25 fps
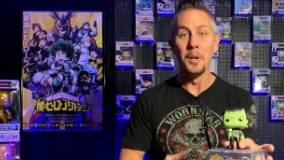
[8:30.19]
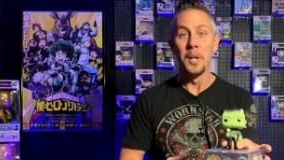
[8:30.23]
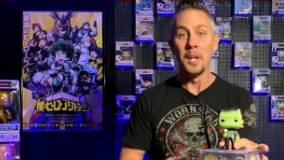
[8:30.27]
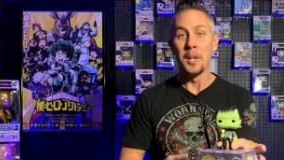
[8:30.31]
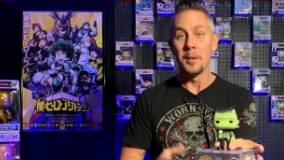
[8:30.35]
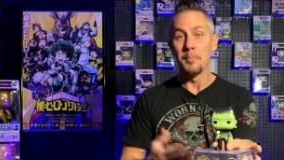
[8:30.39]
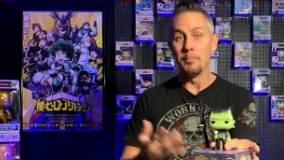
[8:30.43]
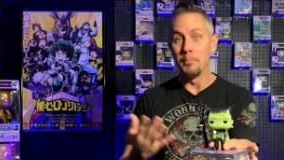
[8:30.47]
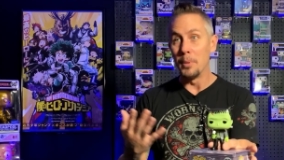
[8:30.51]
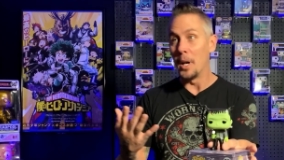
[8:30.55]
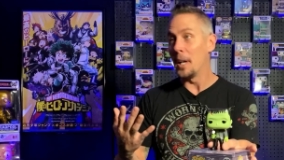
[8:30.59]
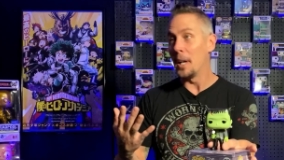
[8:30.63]

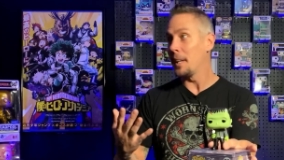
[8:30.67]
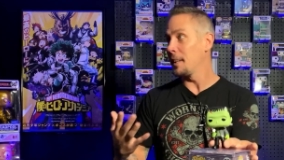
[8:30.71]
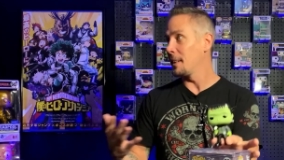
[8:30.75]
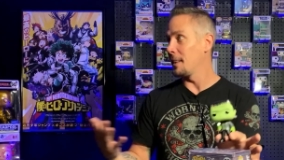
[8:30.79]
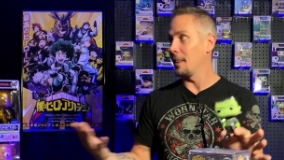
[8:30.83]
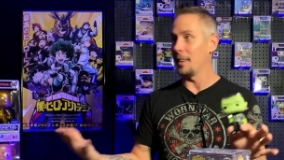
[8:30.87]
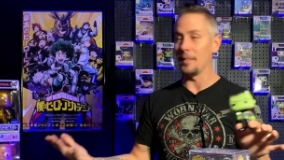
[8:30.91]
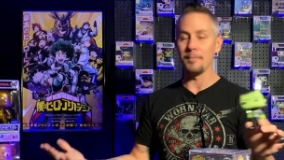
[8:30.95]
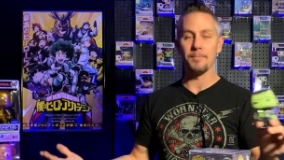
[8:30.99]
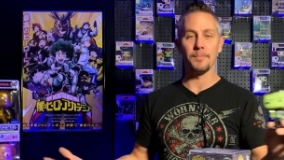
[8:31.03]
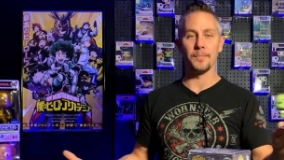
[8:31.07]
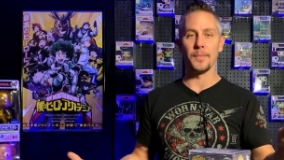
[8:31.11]
but
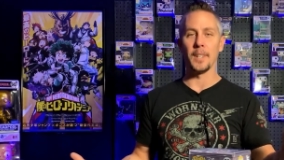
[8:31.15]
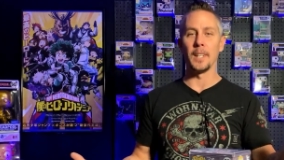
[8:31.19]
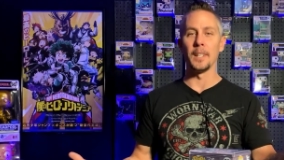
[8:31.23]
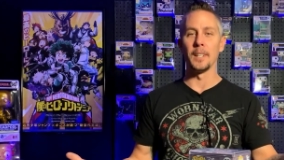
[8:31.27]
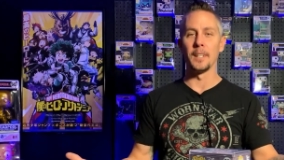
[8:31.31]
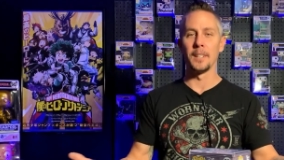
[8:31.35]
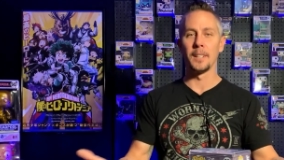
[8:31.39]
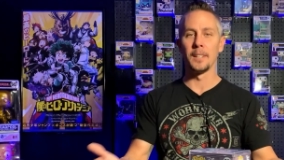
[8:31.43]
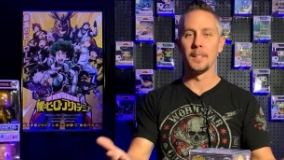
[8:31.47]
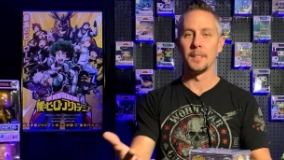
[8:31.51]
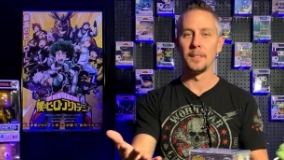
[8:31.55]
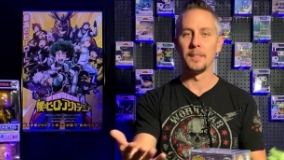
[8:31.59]

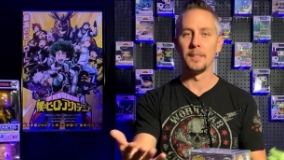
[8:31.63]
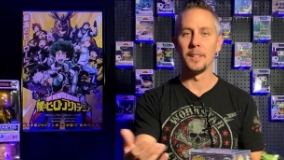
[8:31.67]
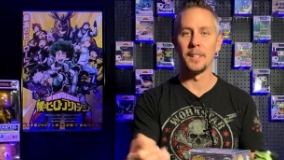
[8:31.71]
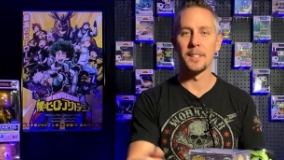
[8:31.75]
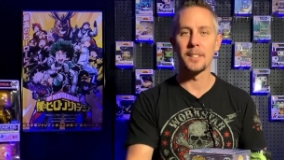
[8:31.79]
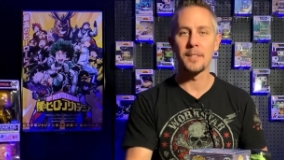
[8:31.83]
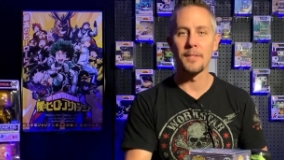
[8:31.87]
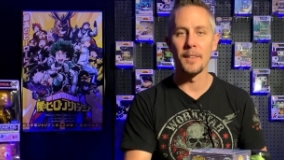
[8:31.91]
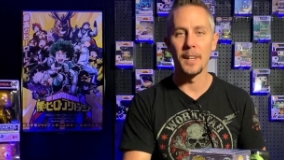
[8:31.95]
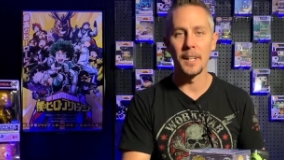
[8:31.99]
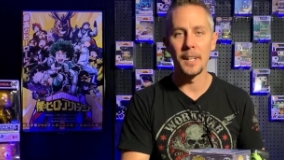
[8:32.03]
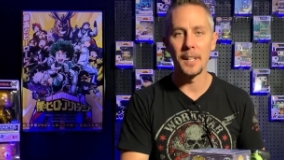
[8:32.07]

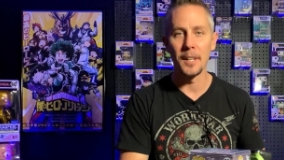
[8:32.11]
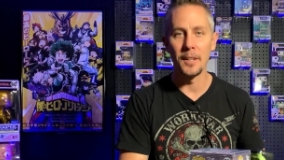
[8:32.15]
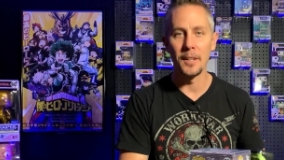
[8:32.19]
let's find